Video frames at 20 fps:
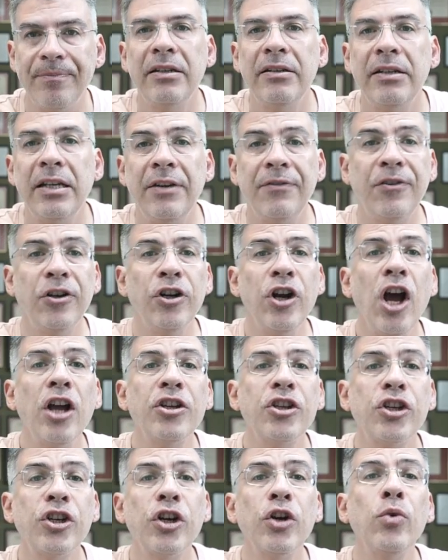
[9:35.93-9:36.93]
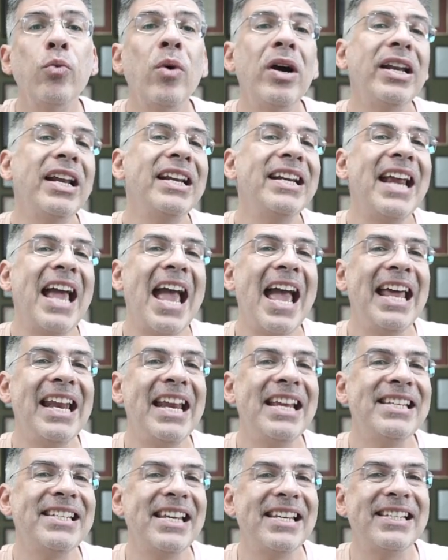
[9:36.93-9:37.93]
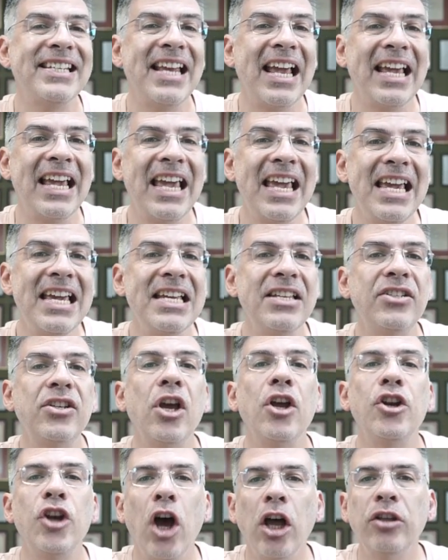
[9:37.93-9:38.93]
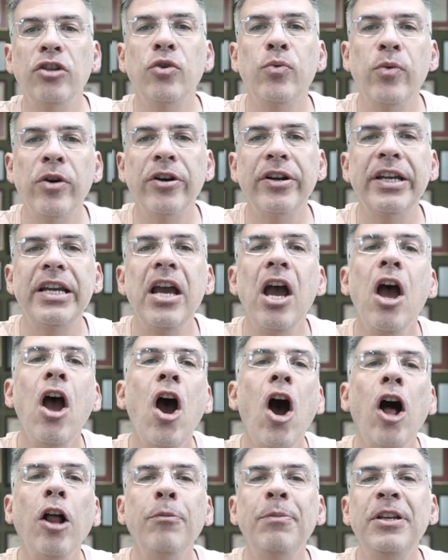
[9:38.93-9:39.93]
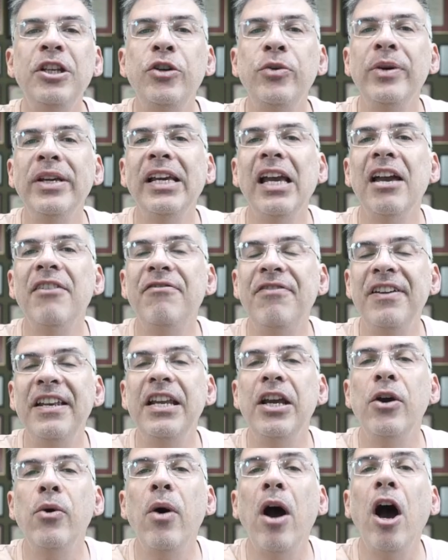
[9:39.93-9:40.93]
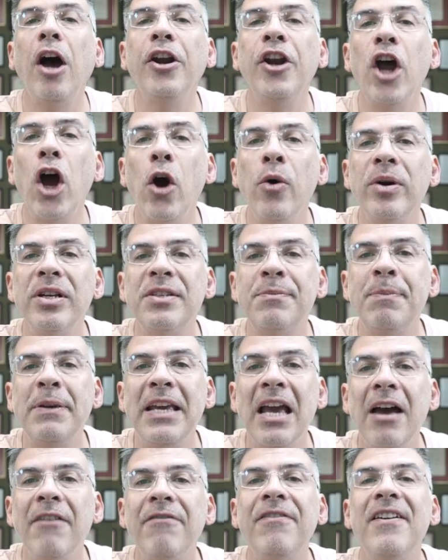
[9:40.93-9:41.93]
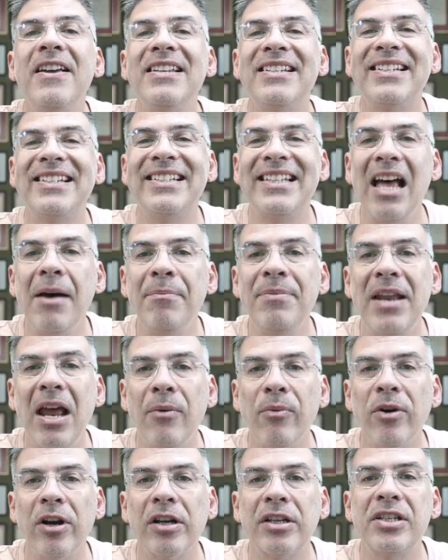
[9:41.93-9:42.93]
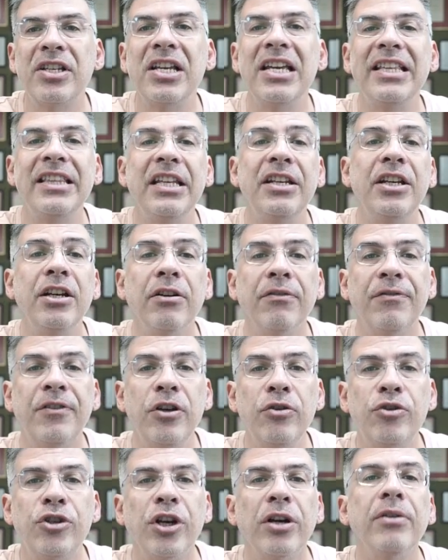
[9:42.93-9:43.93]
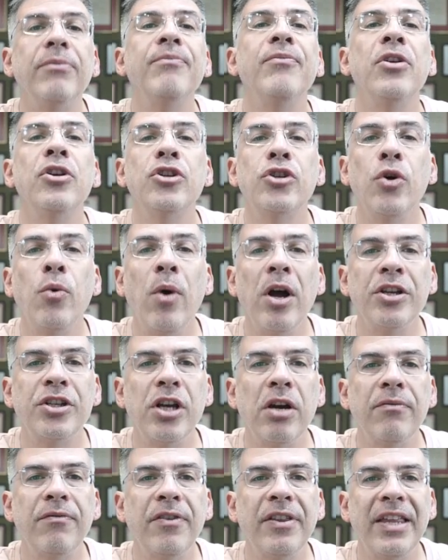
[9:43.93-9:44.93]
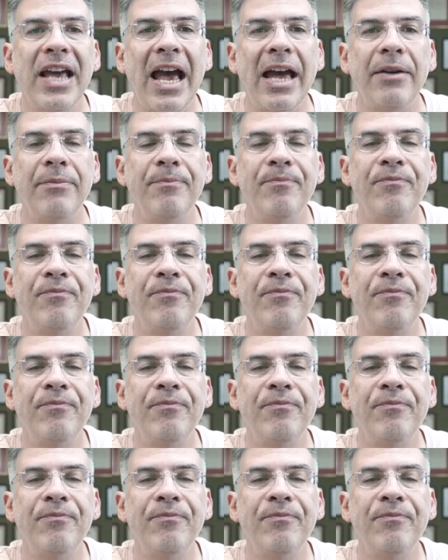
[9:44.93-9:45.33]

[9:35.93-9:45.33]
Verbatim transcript: If you're not sure what an N S S A is, not to worry, I'll be doing a video on O S P F stub networks in the near future, so watch out for that.